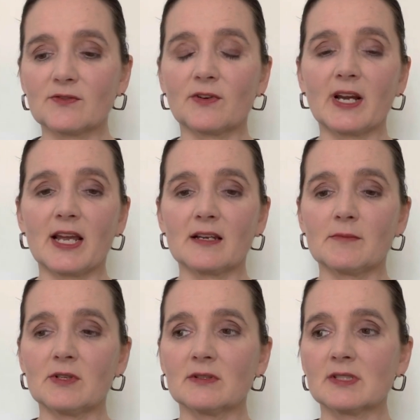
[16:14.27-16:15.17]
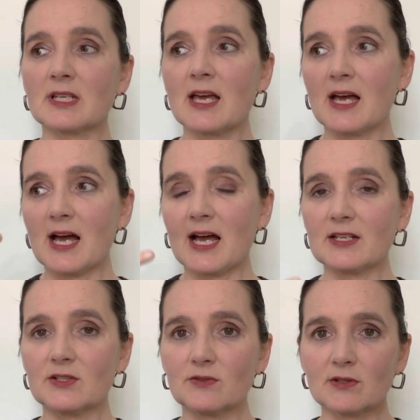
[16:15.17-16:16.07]
for animals. I
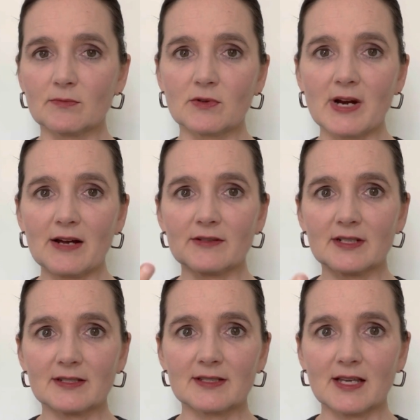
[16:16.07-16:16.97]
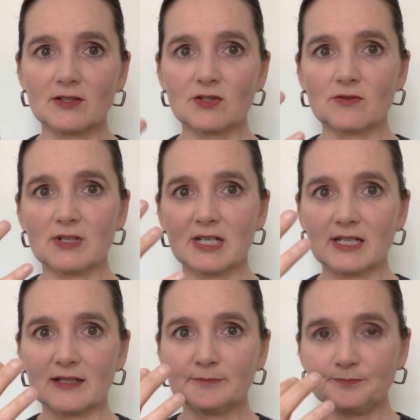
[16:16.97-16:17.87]
do some grounding,
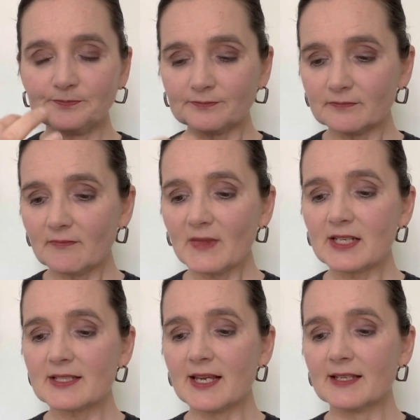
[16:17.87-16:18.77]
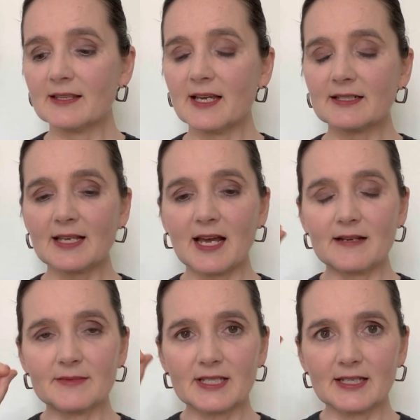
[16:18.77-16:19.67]
centering, taking that
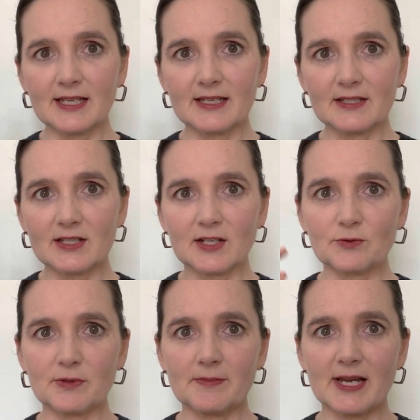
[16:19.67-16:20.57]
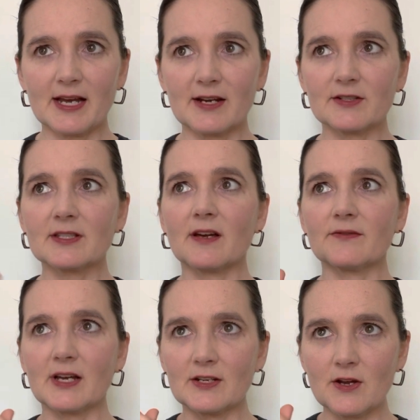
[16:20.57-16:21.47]
time to get in touch with my higher self.
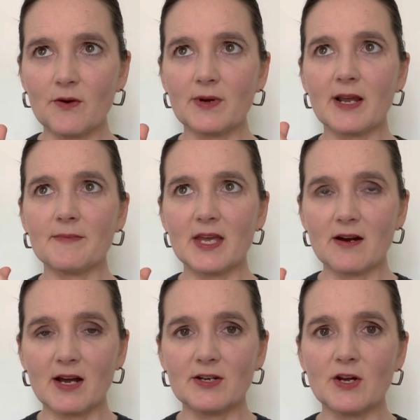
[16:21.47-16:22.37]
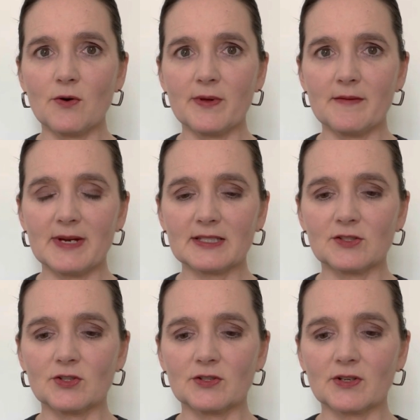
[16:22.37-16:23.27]
I know when I'm there, I know when the
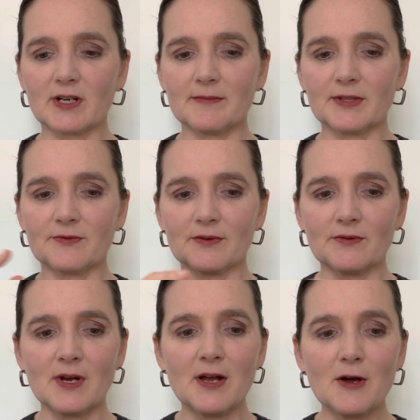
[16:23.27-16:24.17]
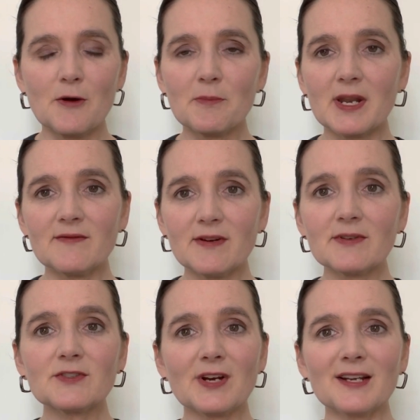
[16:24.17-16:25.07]
messages are coming through, but I've
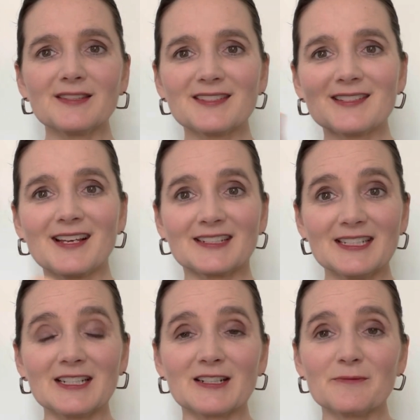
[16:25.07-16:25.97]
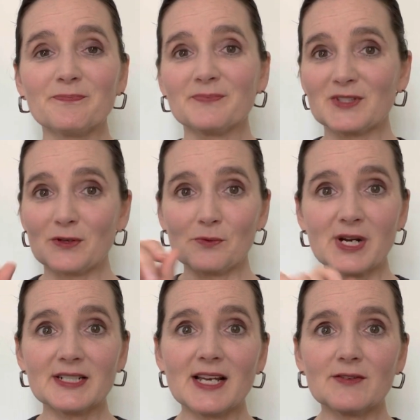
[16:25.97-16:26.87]
never tried this technique. So
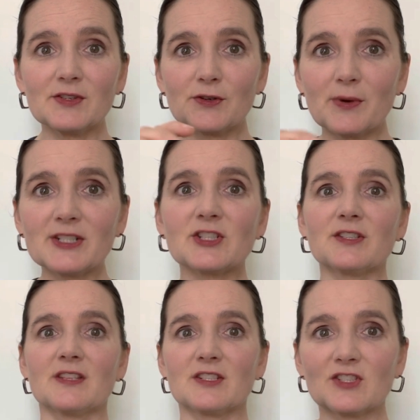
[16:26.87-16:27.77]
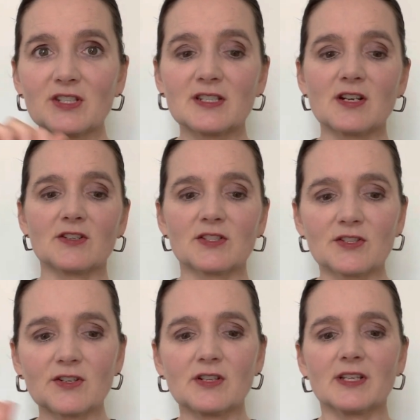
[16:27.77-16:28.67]
write down your question, then just start
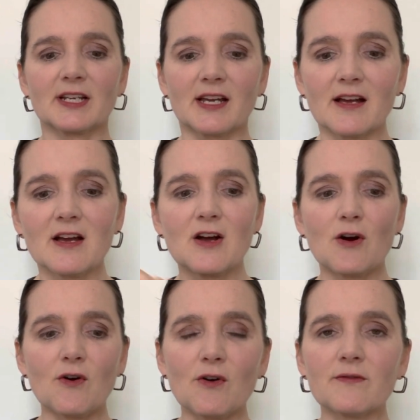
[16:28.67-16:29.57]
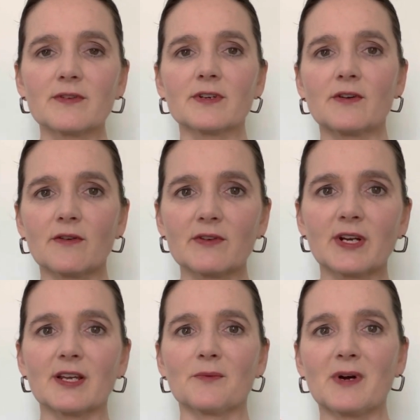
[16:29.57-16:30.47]
circling it over and over
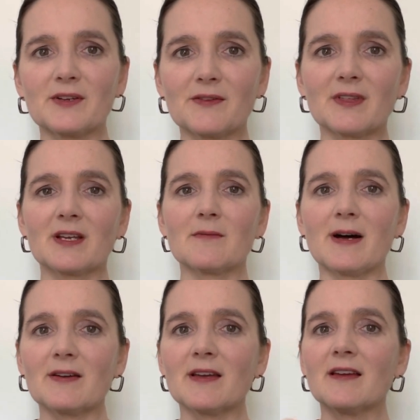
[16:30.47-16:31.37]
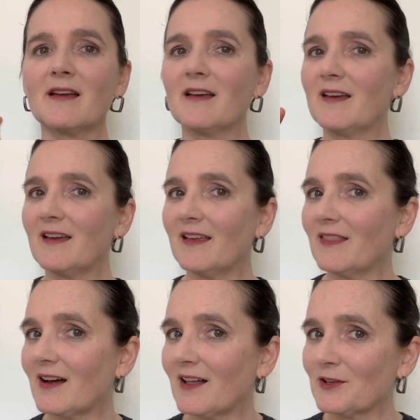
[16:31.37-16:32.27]
again while you think about it. And
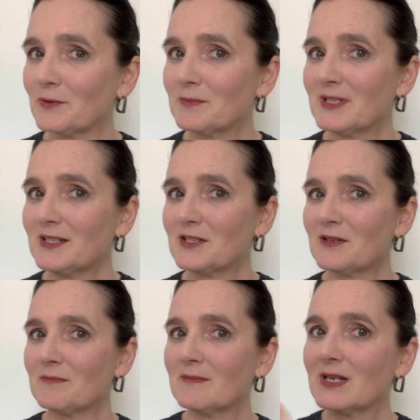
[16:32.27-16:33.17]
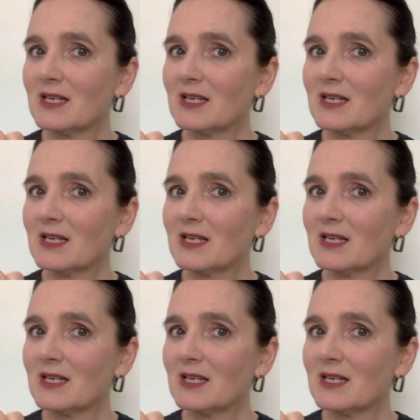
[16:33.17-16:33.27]
the Hollywood medium,